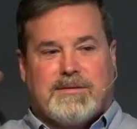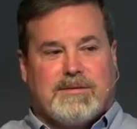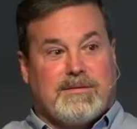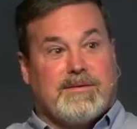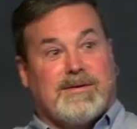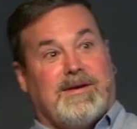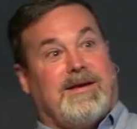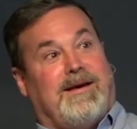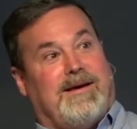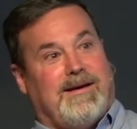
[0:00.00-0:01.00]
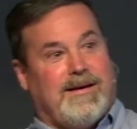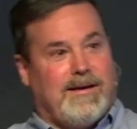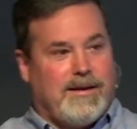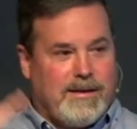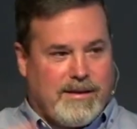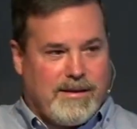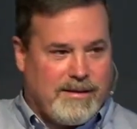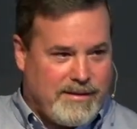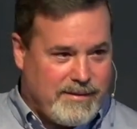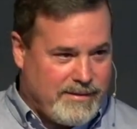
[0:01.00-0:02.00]

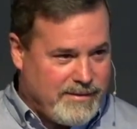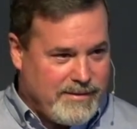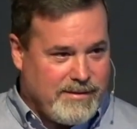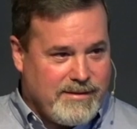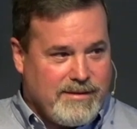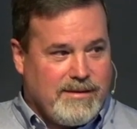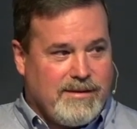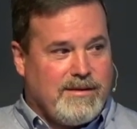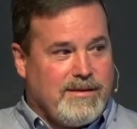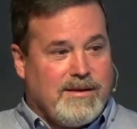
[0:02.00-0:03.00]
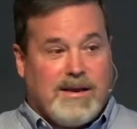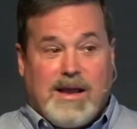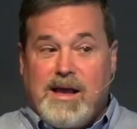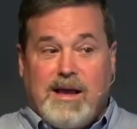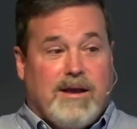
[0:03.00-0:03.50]
No one is speaking in this clip.